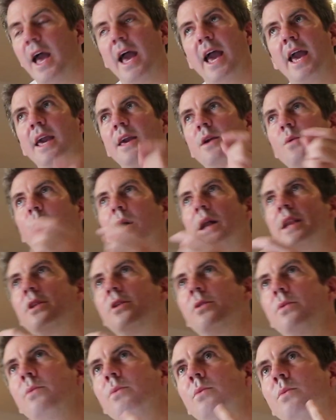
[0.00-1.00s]
when
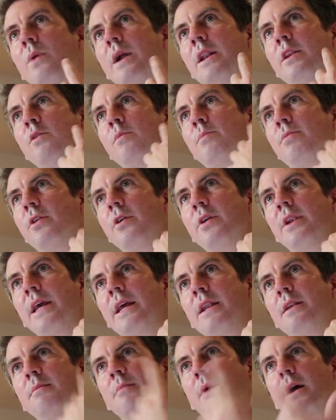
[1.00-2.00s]
you put
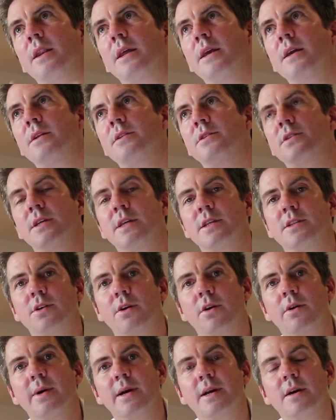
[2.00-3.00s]
in money to eToro,